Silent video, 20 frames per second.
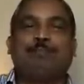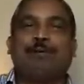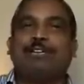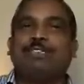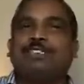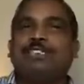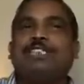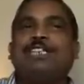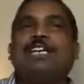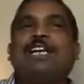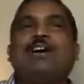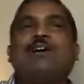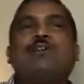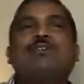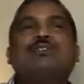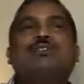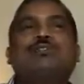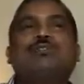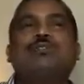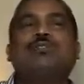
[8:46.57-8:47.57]
Pulsatilla
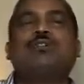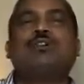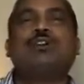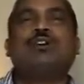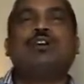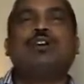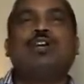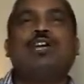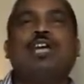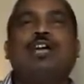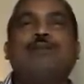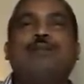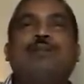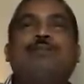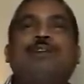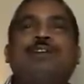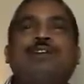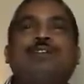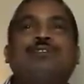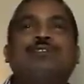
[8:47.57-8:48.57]
also,
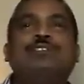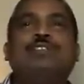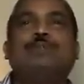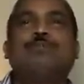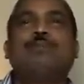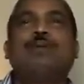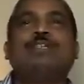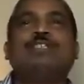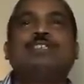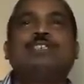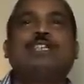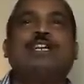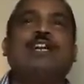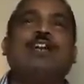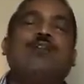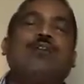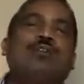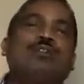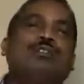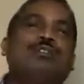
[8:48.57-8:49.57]
everybody knows that
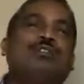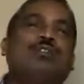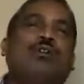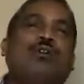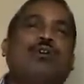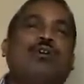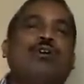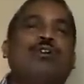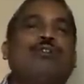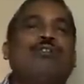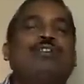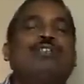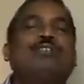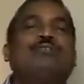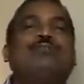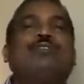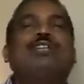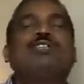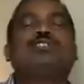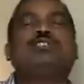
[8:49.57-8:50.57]
pulsatilla also
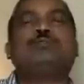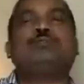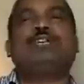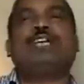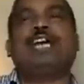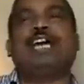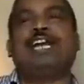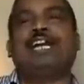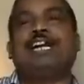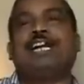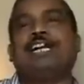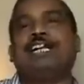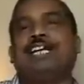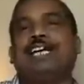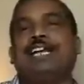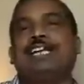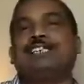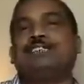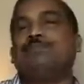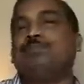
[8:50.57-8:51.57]
always wants to be carried
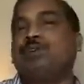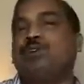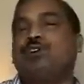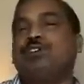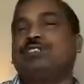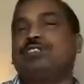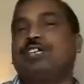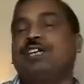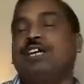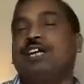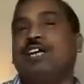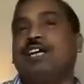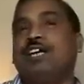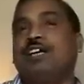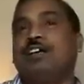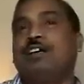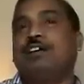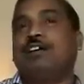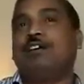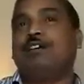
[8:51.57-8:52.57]
and caressed, because
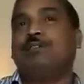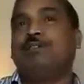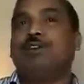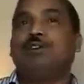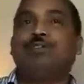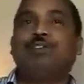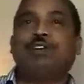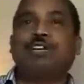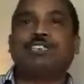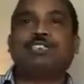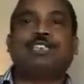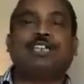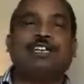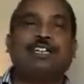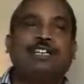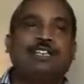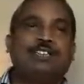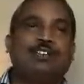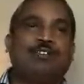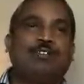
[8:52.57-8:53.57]
when we are
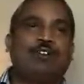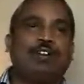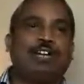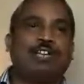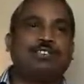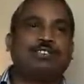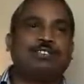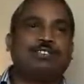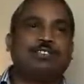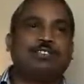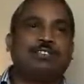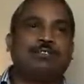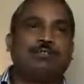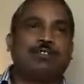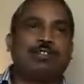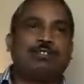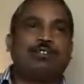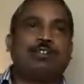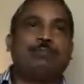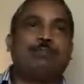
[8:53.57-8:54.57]
studying in the college,
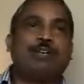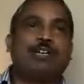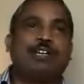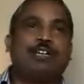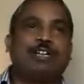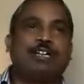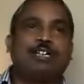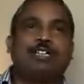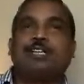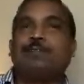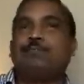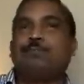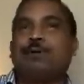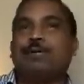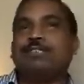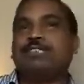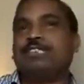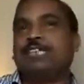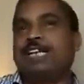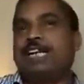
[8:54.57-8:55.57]
what we have been taught, that
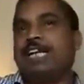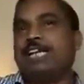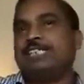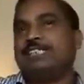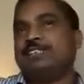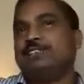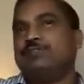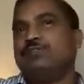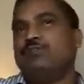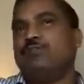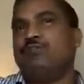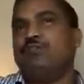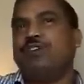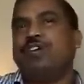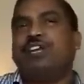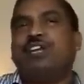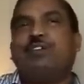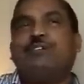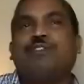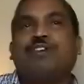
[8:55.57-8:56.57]
pulsatilla is
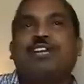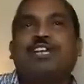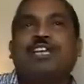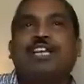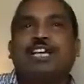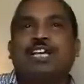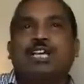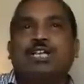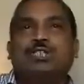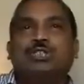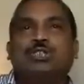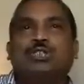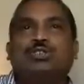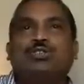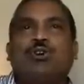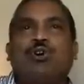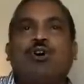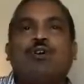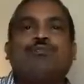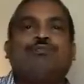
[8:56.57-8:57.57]
very, very
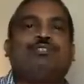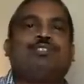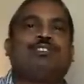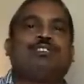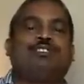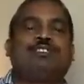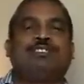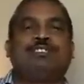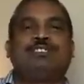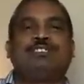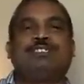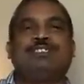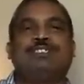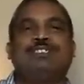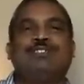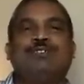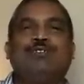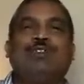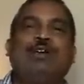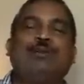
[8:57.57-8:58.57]
soft.
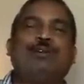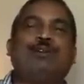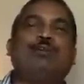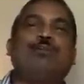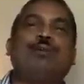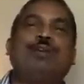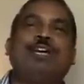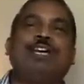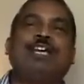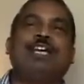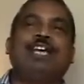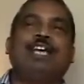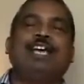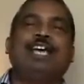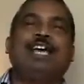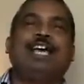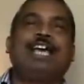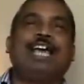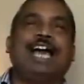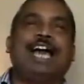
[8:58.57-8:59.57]
We have a rubric,
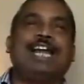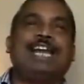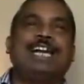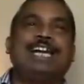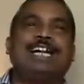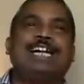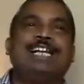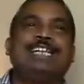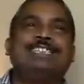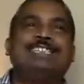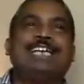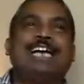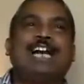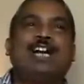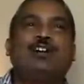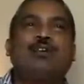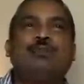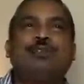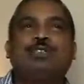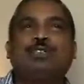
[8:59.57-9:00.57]
carried
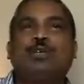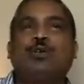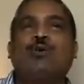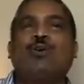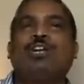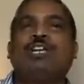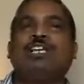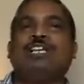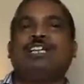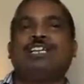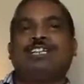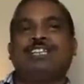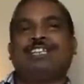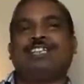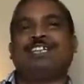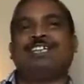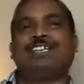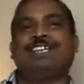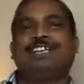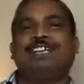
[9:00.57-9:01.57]
desire to be slowly.
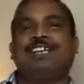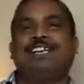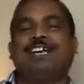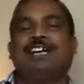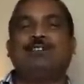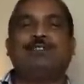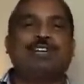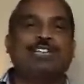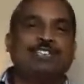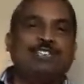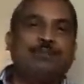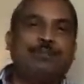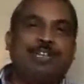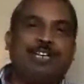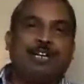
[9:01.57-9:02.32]
And what is the